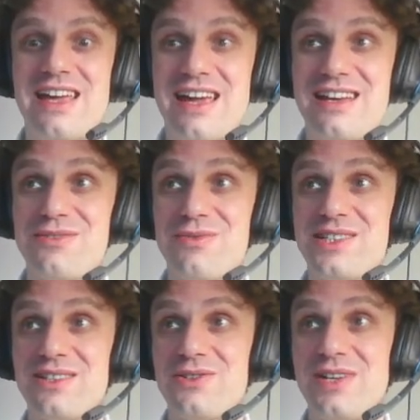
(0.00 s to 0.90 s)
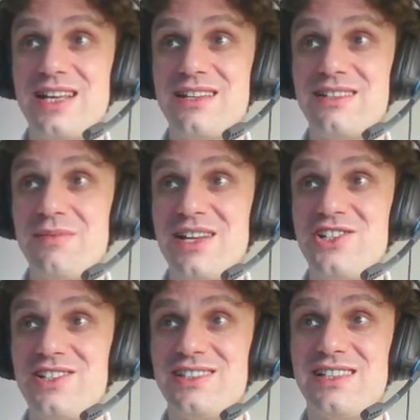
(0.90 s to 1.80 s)
And with three
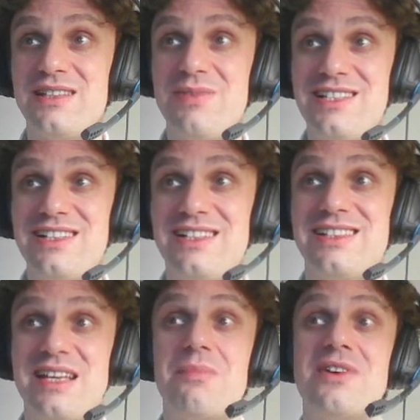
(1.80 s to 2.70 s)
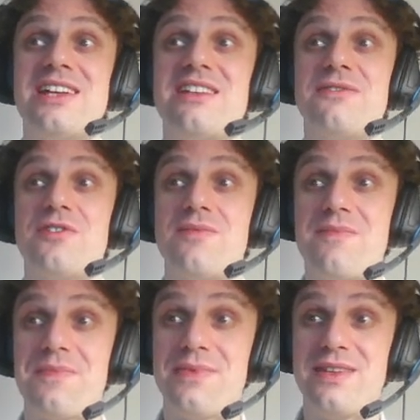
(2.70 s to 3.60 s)
dimensions, it basically separated from